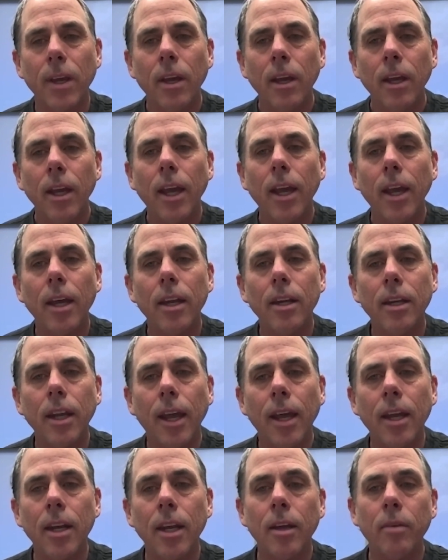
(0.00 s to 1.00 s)
And
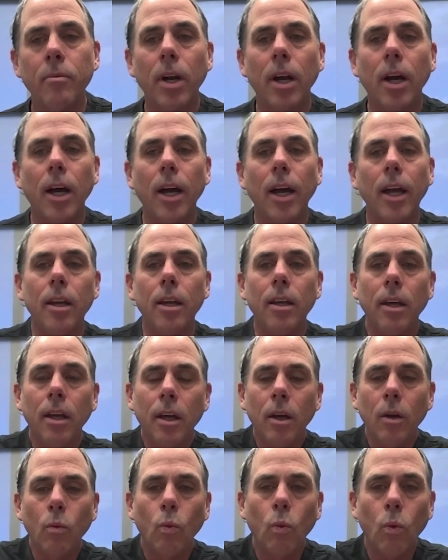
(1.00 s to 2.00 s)
him and
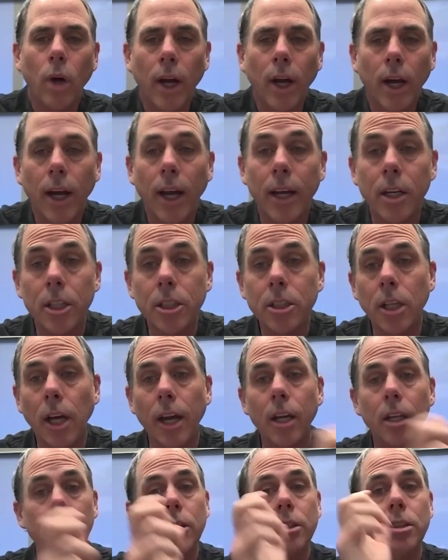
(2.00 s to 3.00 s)
I
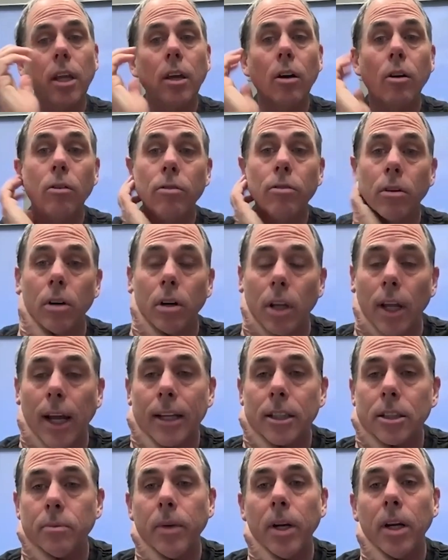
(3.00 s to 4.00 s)
decided to stay over
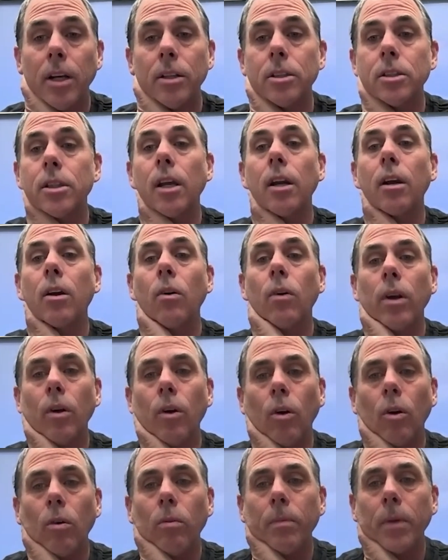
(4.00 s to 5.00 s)
last minute instead of going
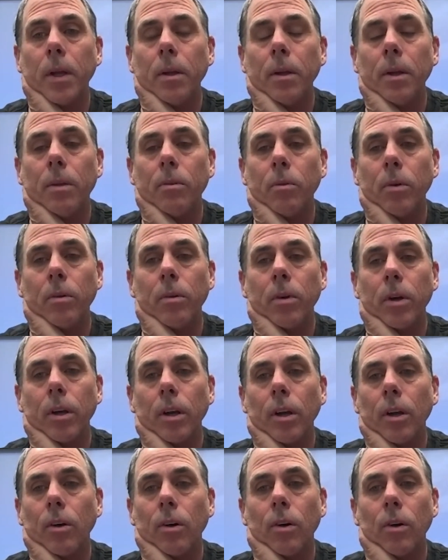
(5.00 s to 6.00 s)
home. And we were going to
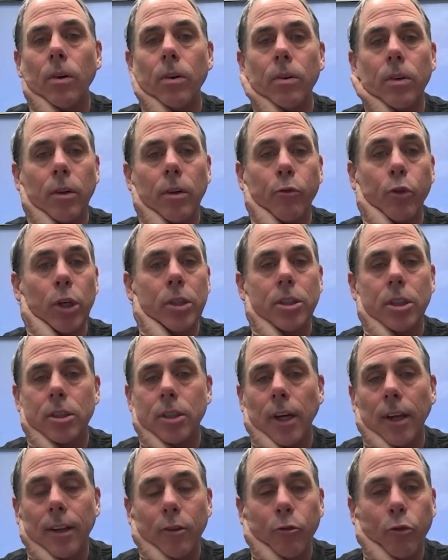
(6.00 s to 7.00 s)
go to Princess
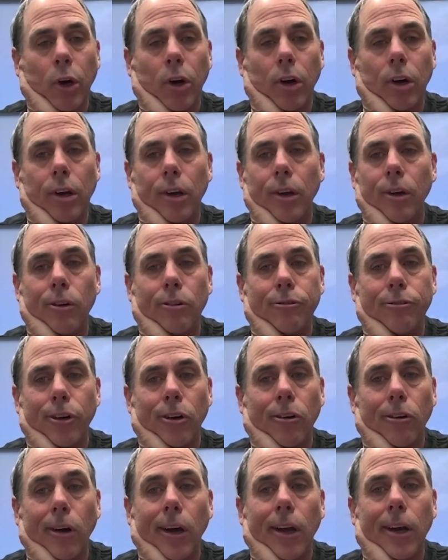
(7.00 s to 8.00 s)
Island Park and go for a
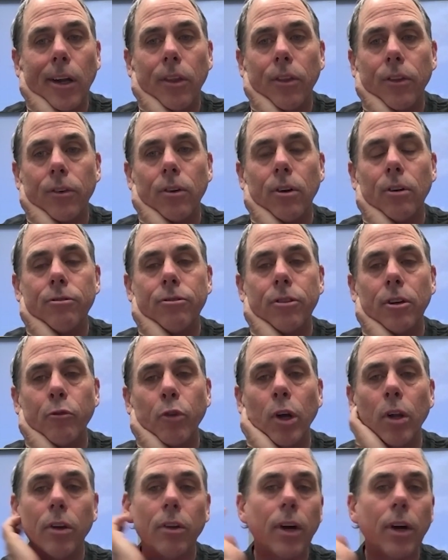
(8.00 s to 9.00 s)
run and throw a
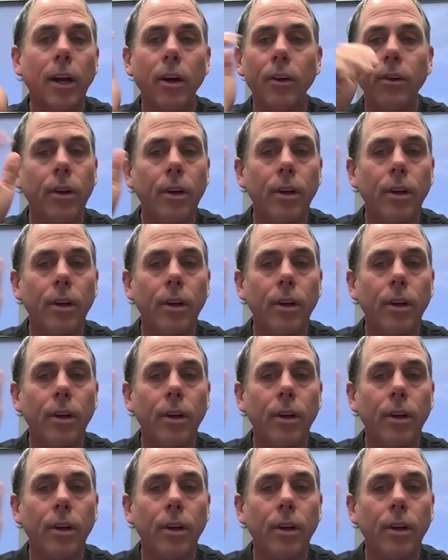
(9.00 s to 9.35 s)
football around